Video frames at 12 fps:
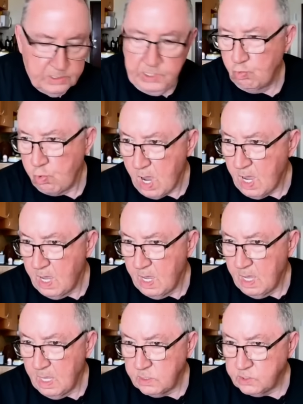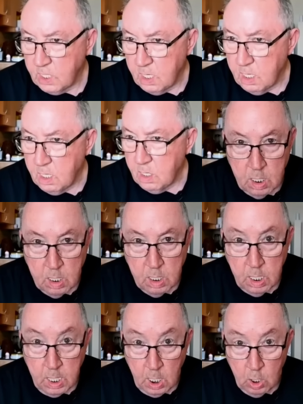Chick Roger!
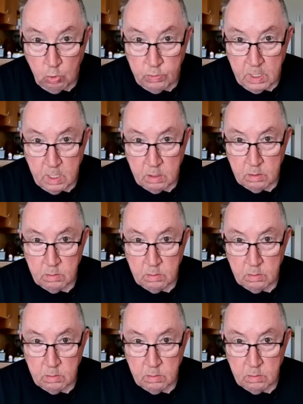Hello there.